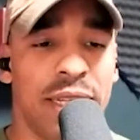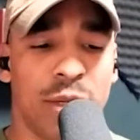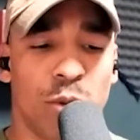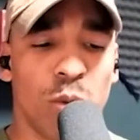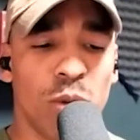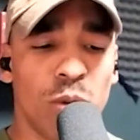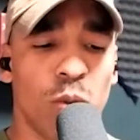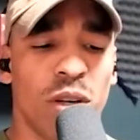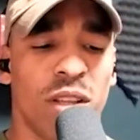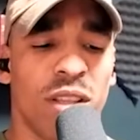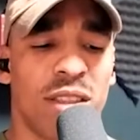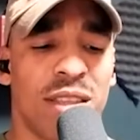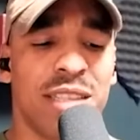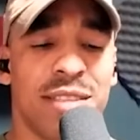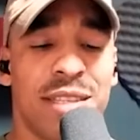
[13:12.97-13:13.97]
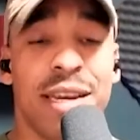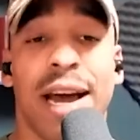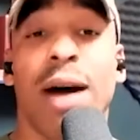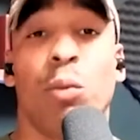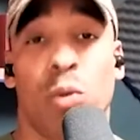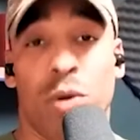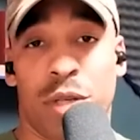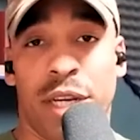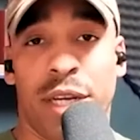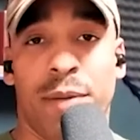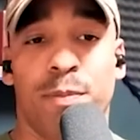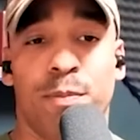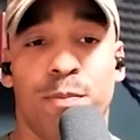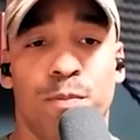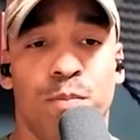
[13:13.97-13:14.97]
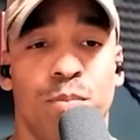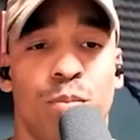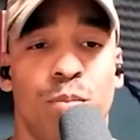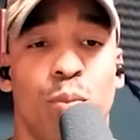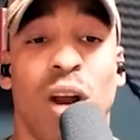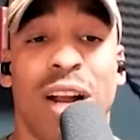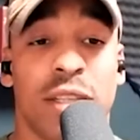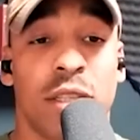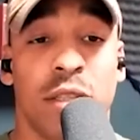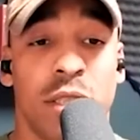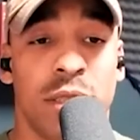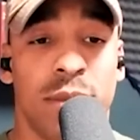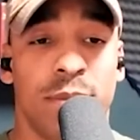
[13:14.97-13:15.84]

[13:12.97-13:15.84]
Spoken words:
Like, what are the things not working practically?